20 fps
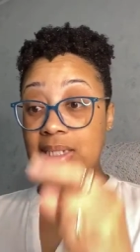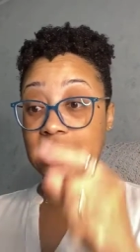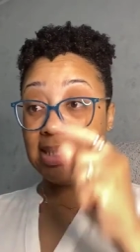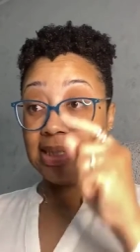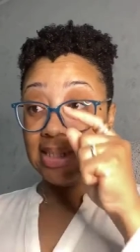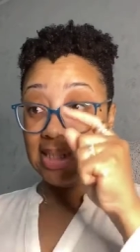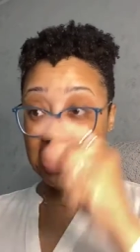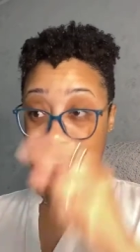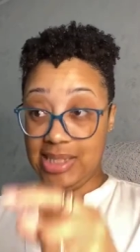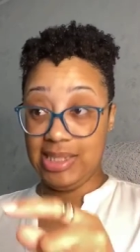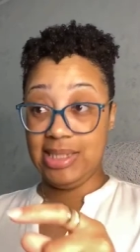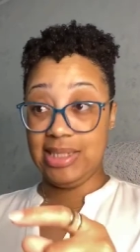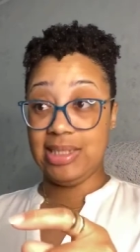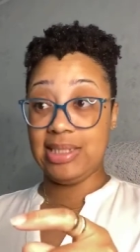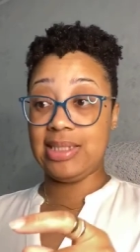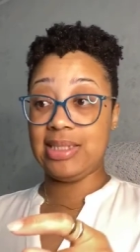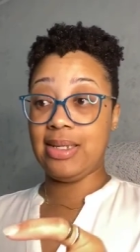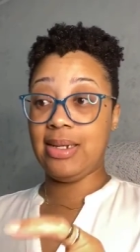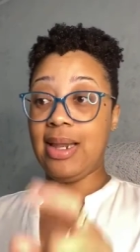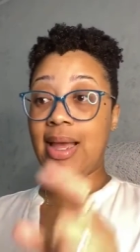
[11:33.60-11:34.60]

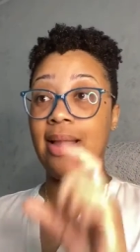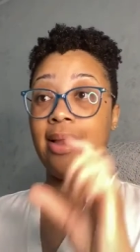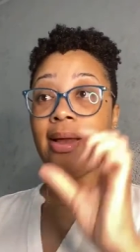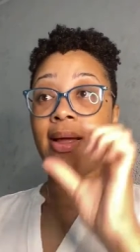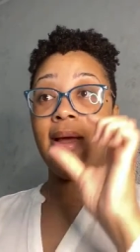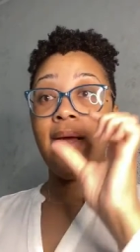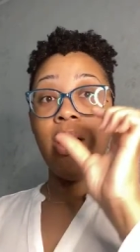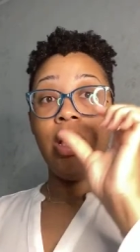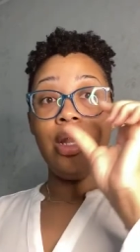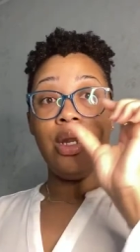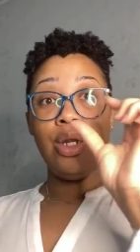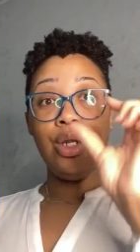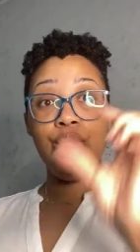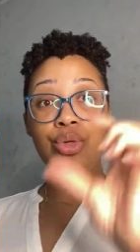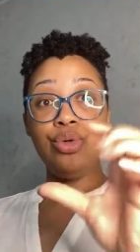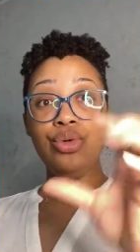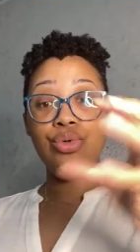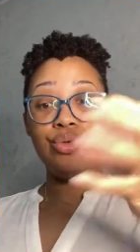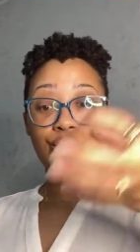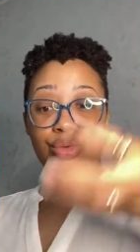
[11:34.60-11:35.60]
tees, like
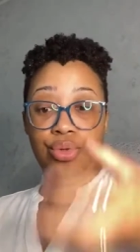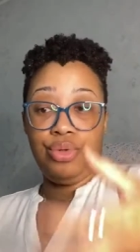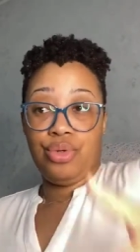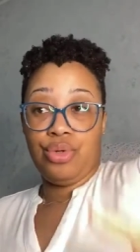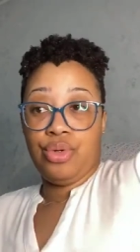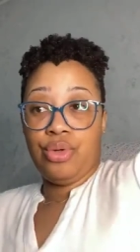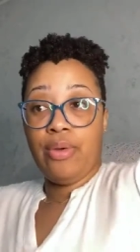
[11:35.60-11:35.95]
little